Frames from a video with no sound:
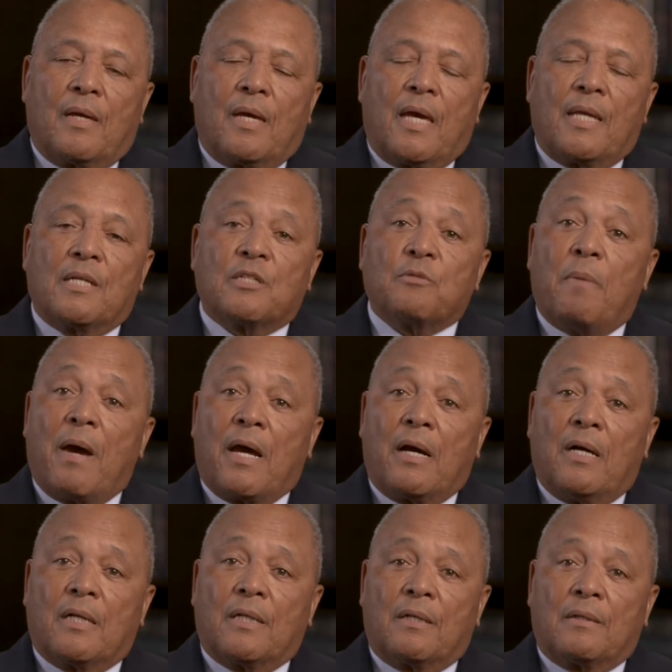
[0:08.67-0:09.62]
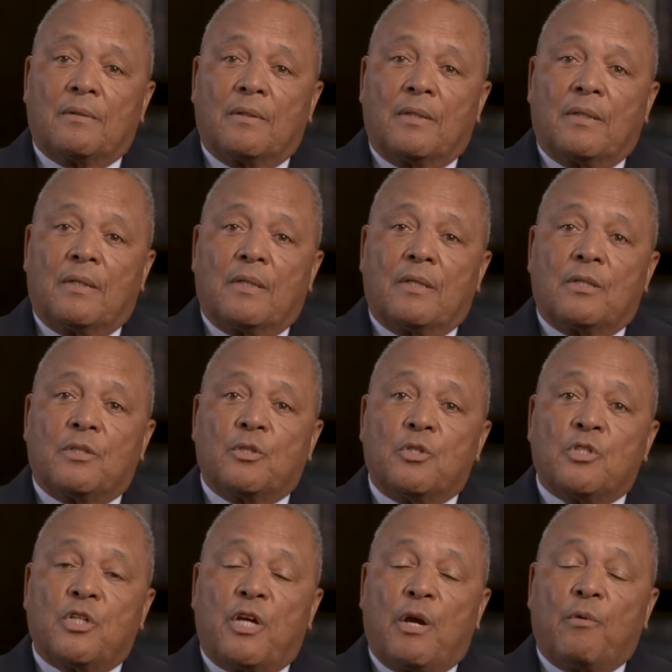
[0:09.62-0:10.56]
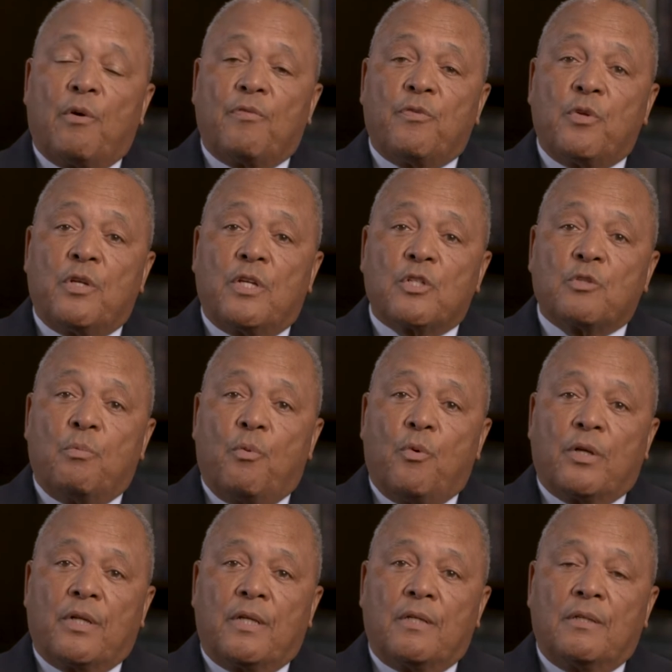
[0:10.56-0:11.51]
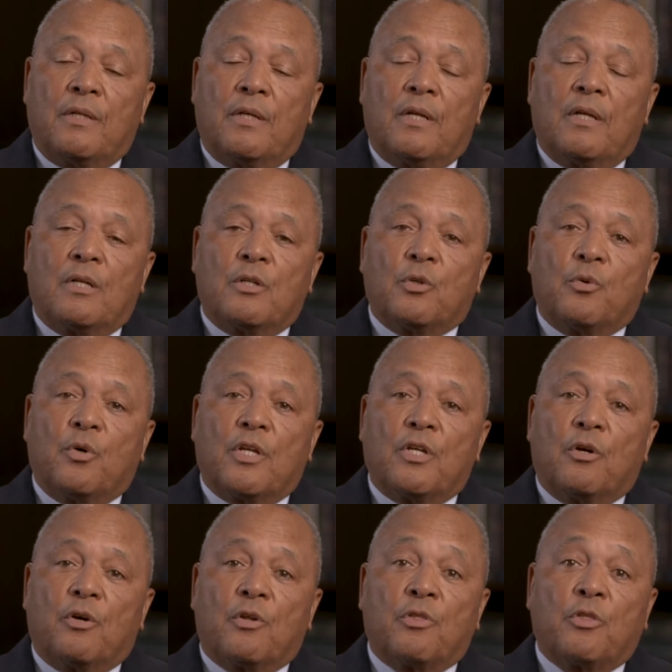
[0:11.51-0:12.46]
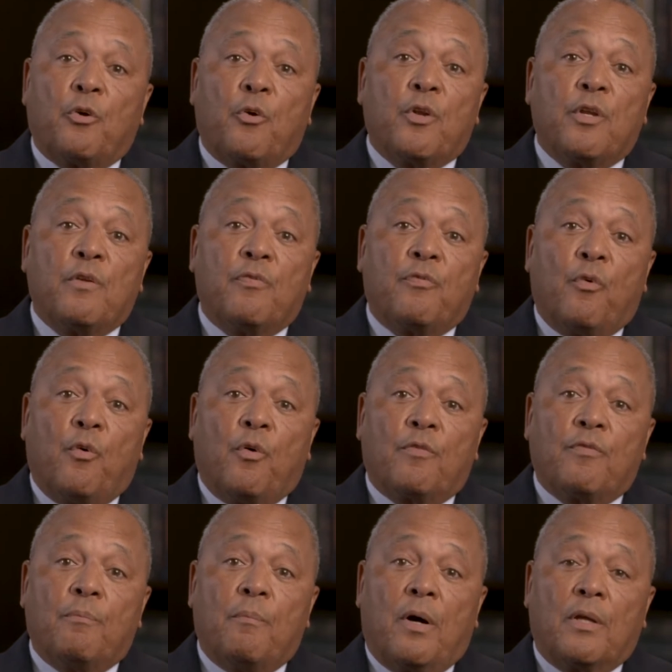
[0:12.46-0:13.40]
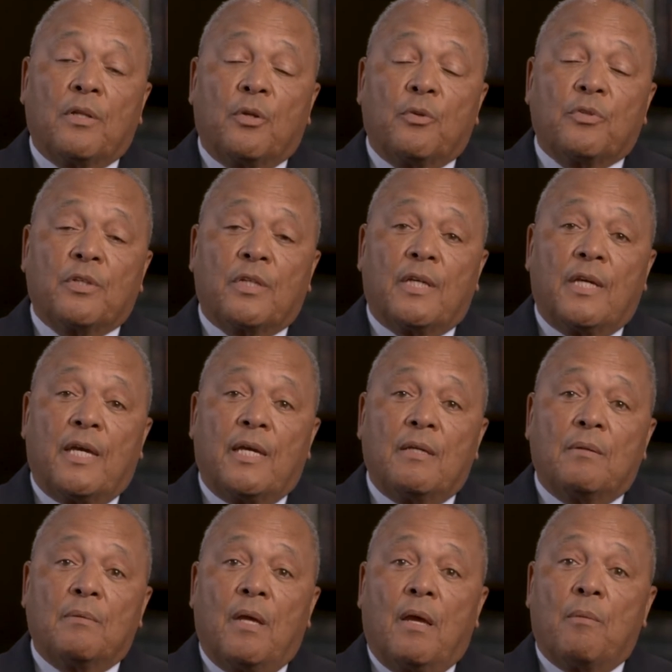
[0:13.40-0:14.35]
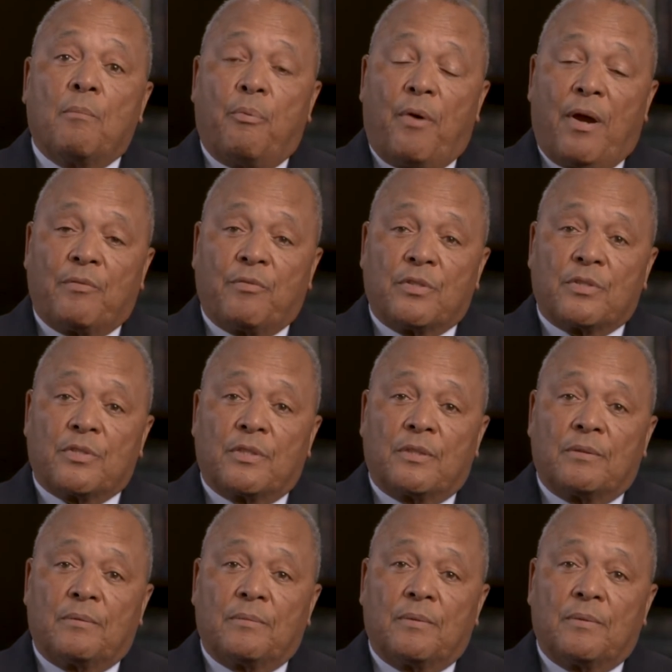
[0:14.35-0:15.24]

It is my honor to share with you this morning during your 34th Martin Luther King breakfast